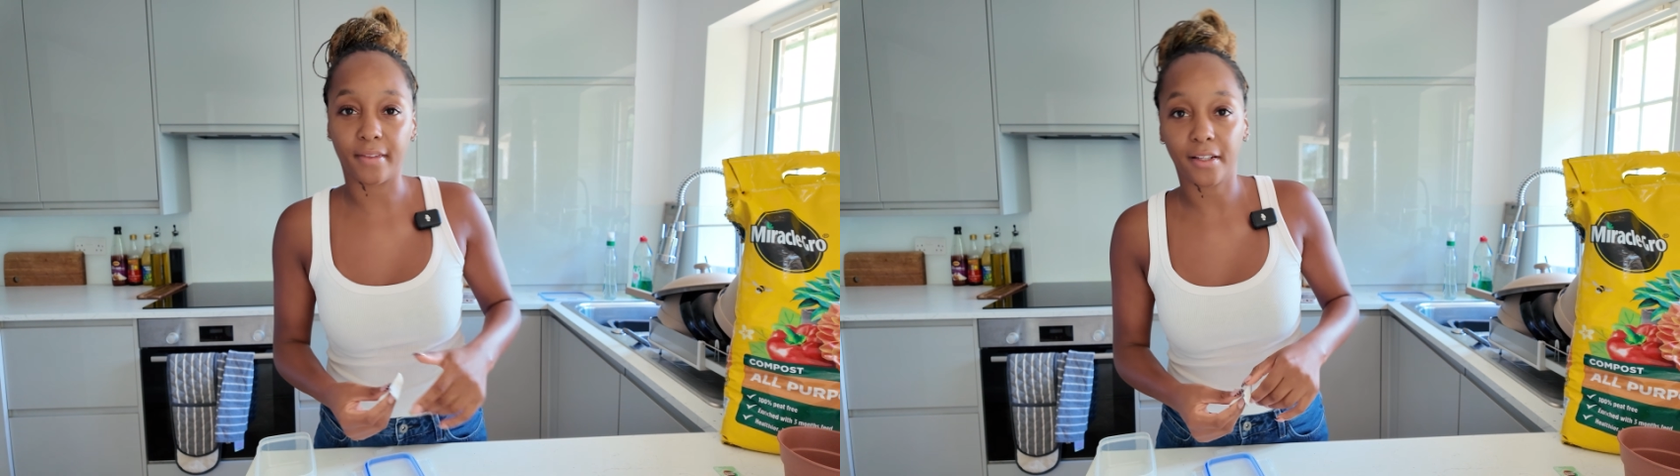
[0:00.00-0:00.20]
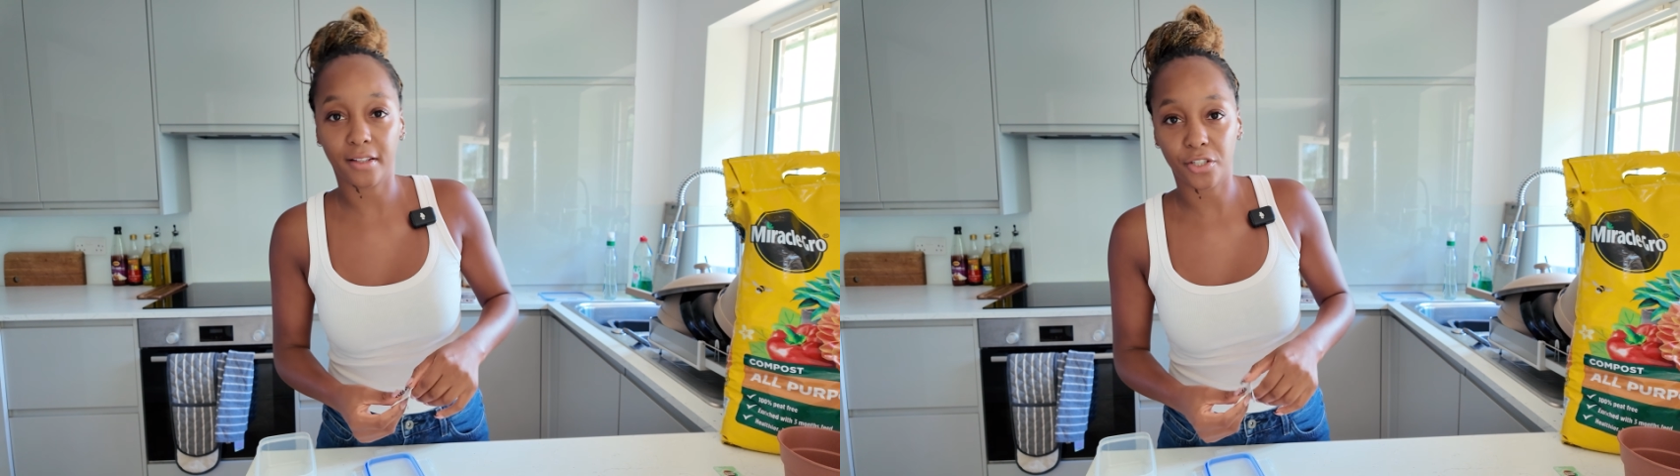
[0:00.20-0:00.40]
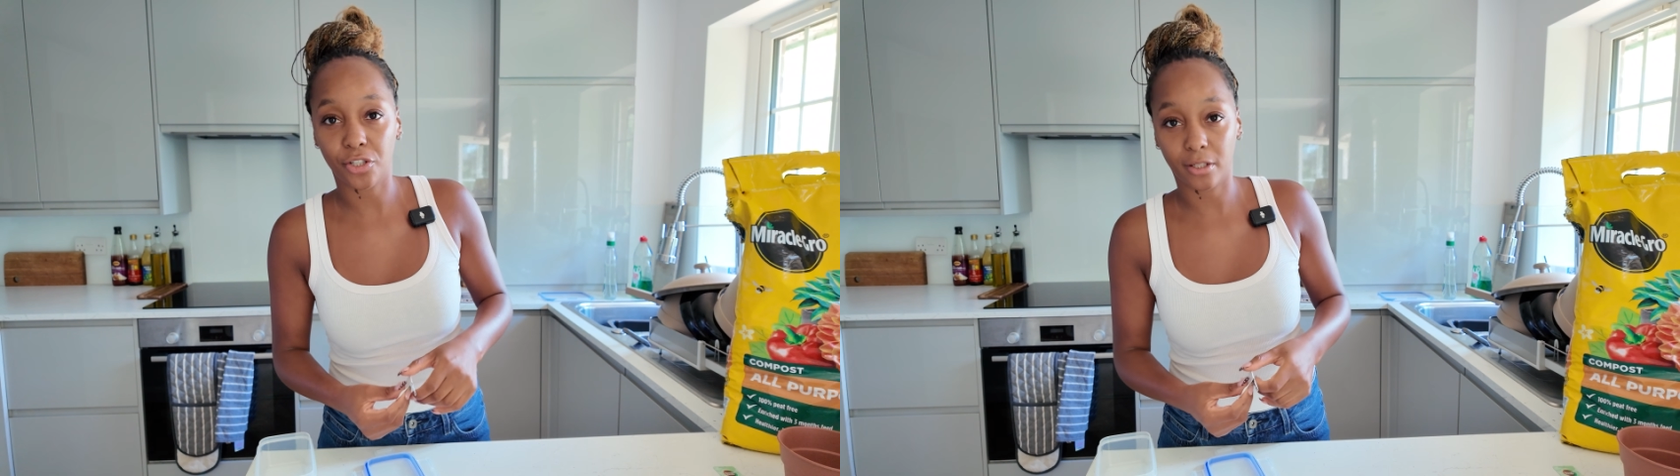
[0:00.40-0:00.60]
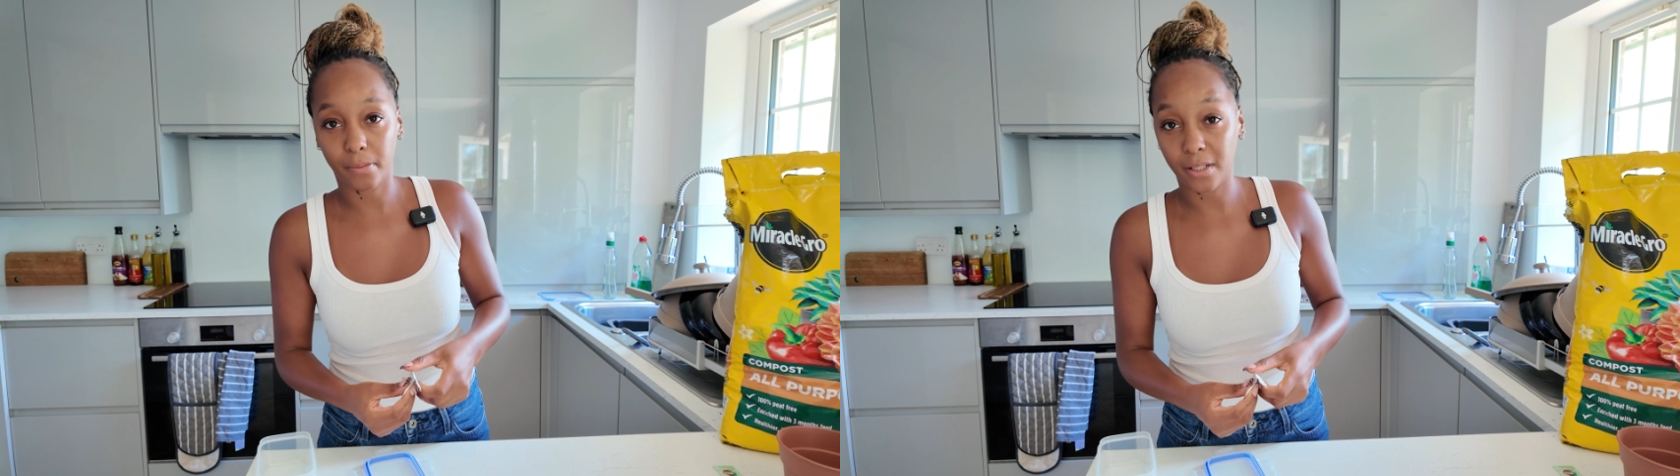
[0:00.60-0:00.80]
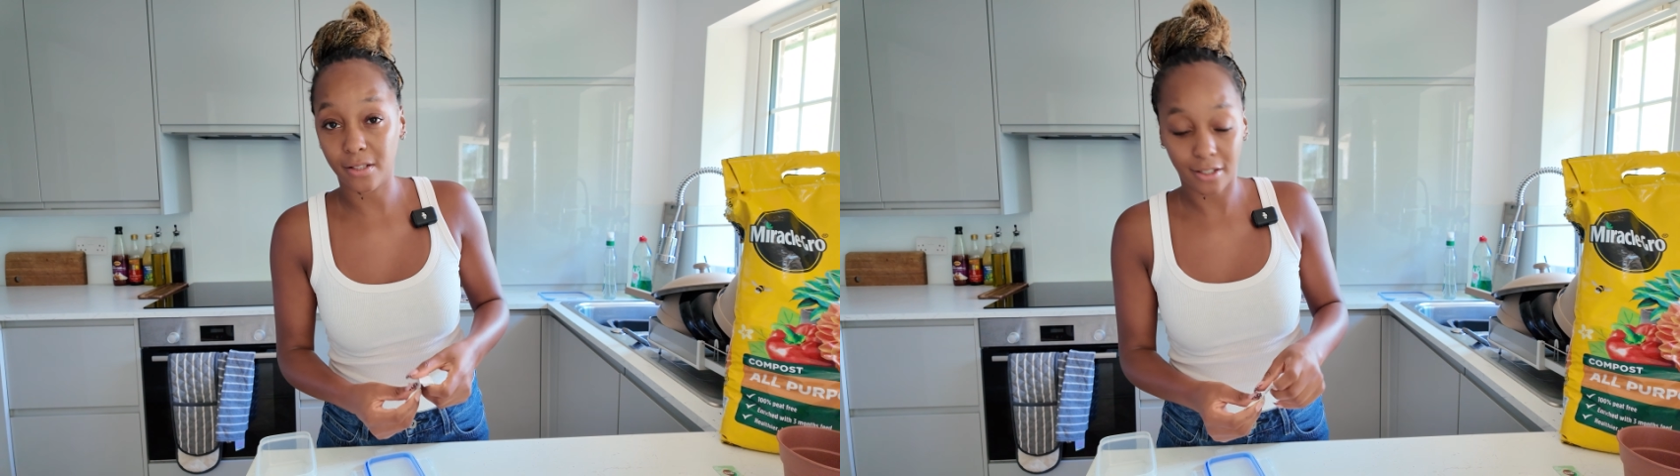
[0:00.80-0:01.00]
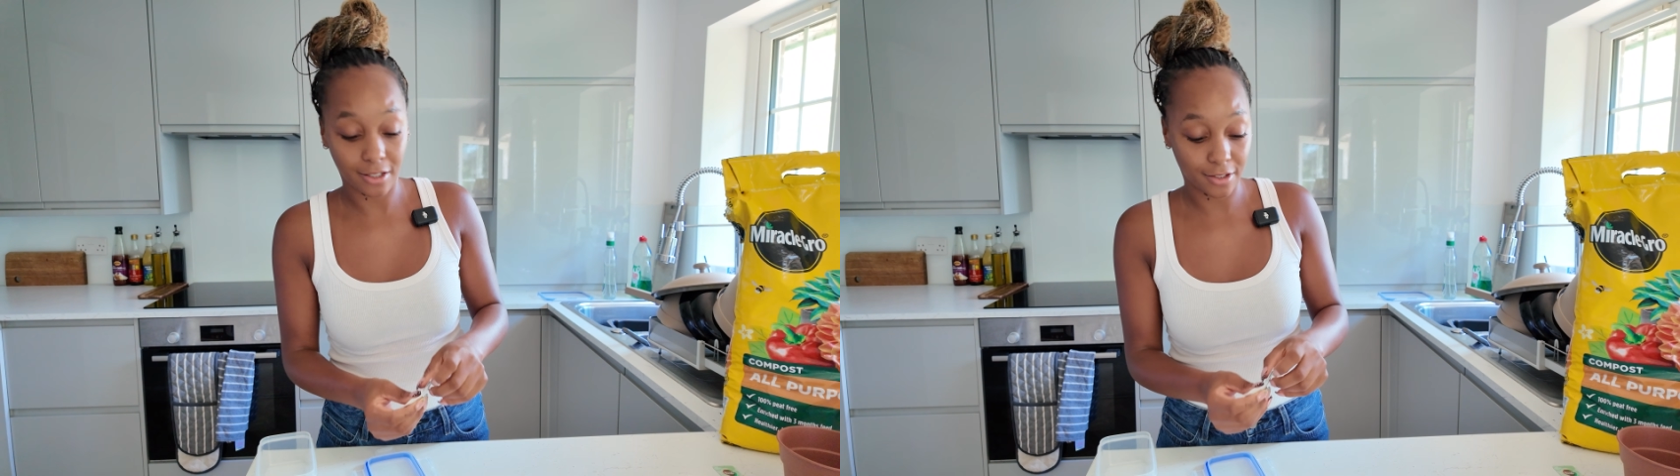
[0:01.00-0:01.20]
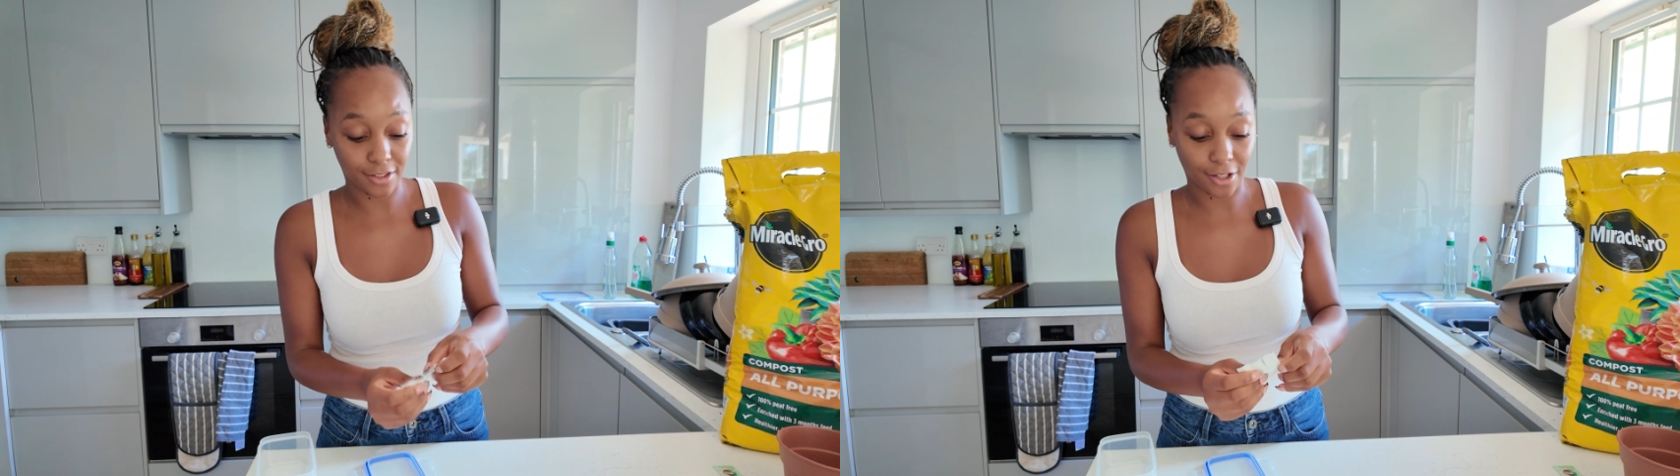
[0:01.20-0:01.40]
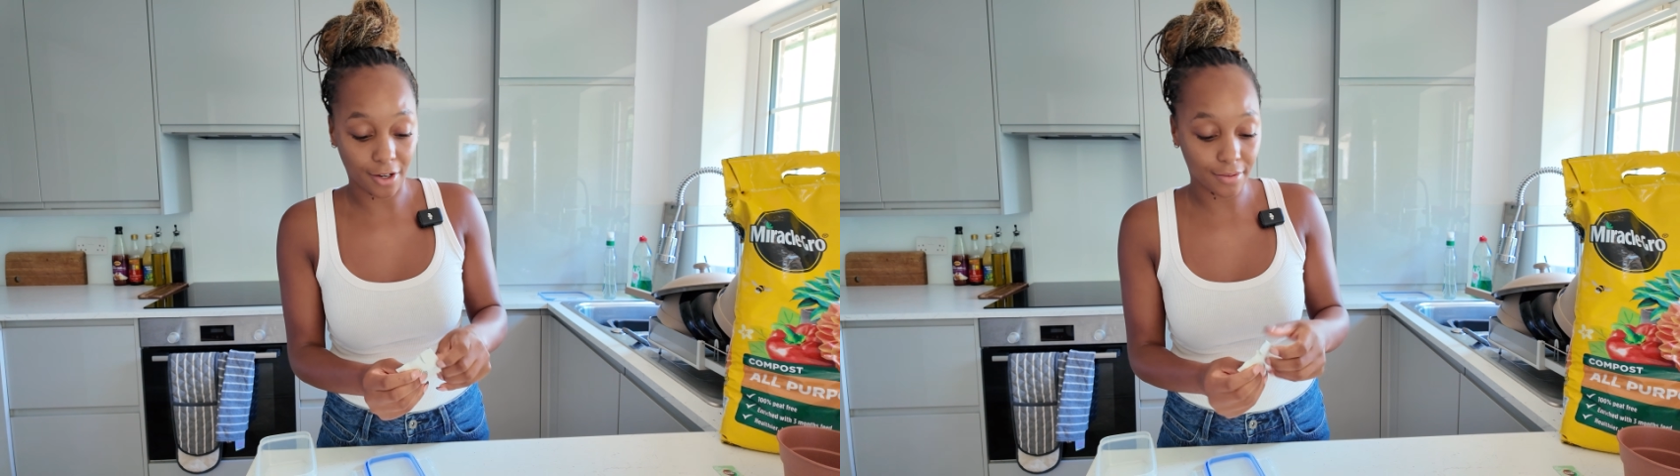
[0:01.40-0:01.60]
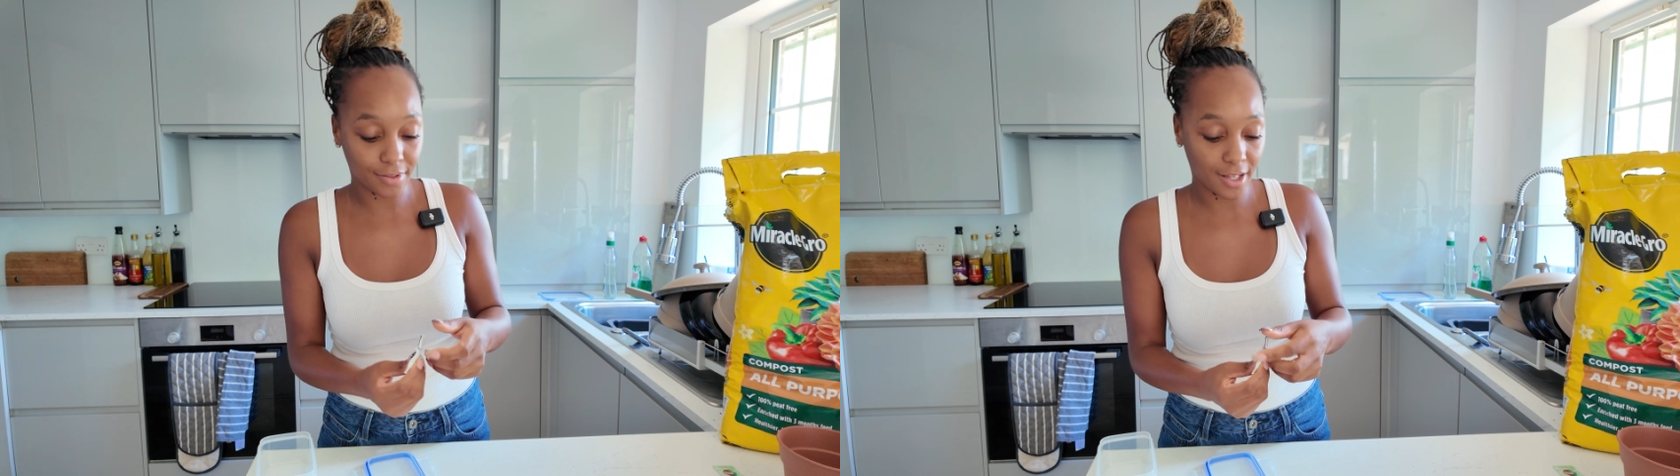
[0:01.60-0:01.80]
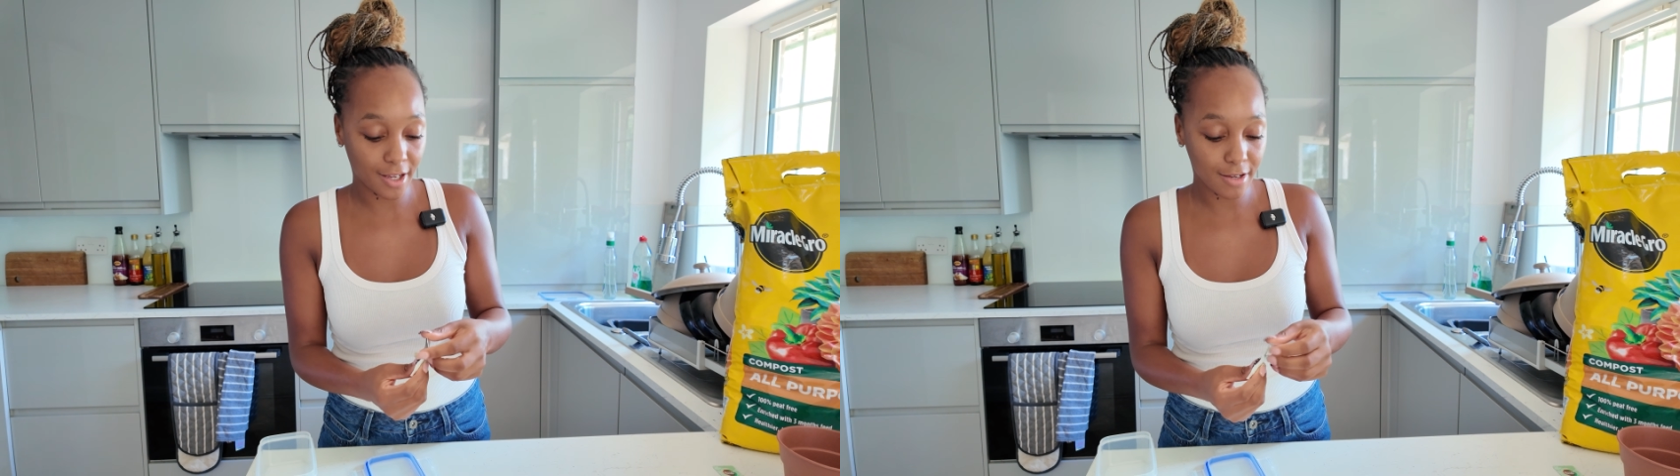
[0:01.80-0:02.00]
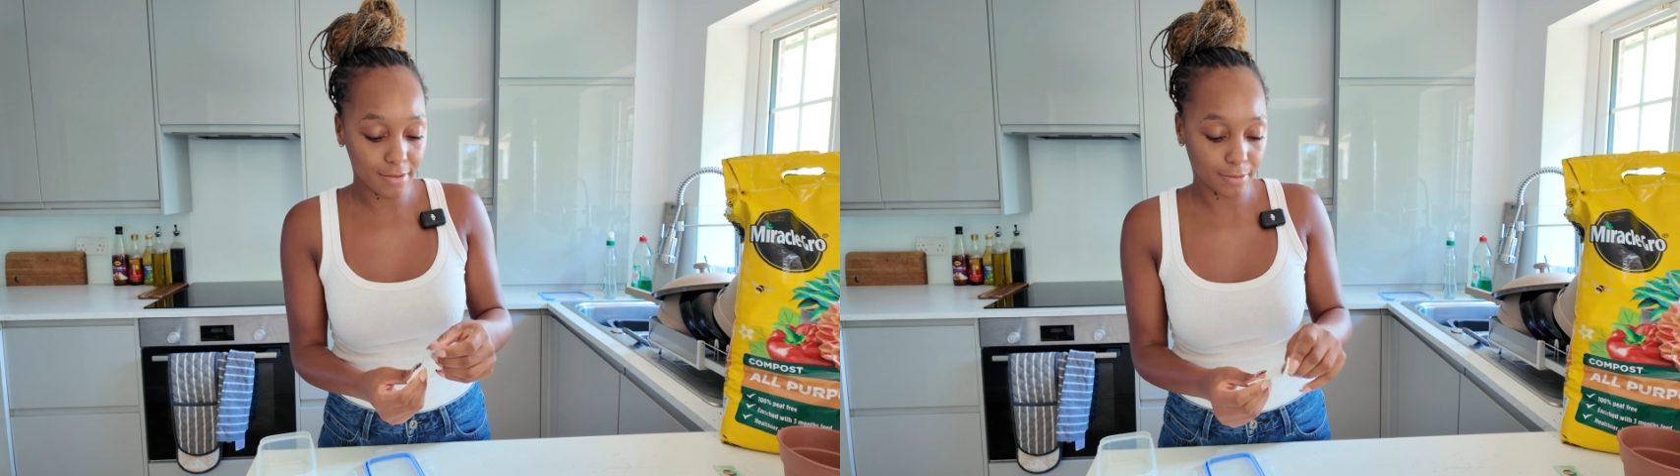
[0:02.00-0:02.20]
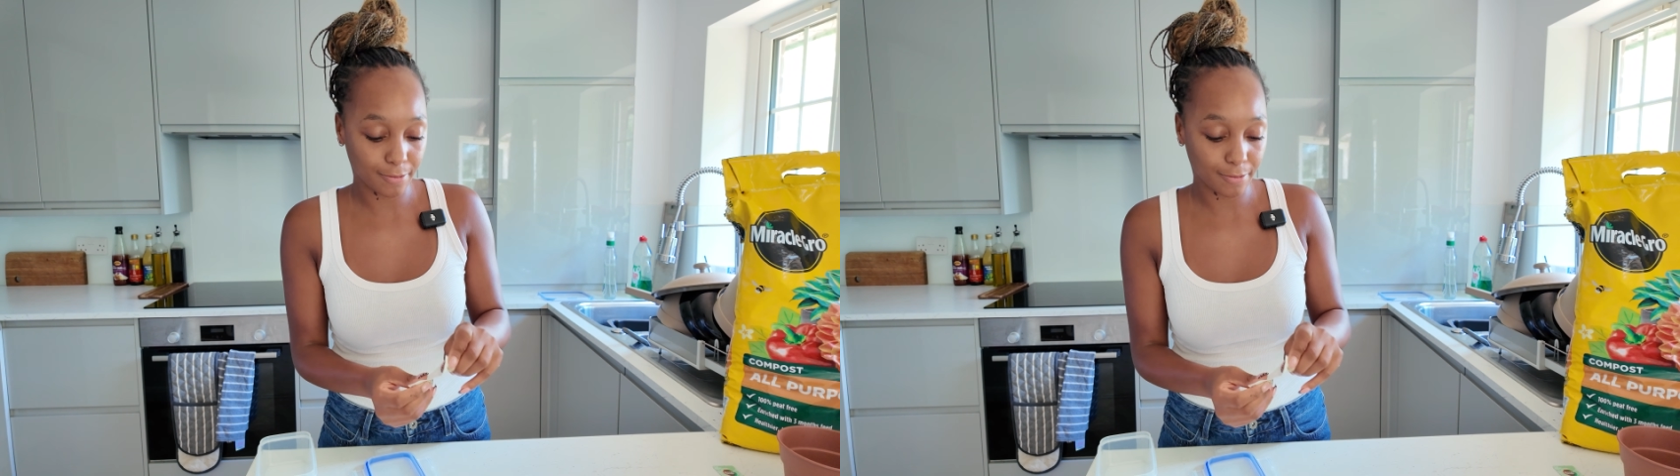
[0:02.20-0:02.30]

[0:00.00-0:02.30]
that this should have been done at the start of the year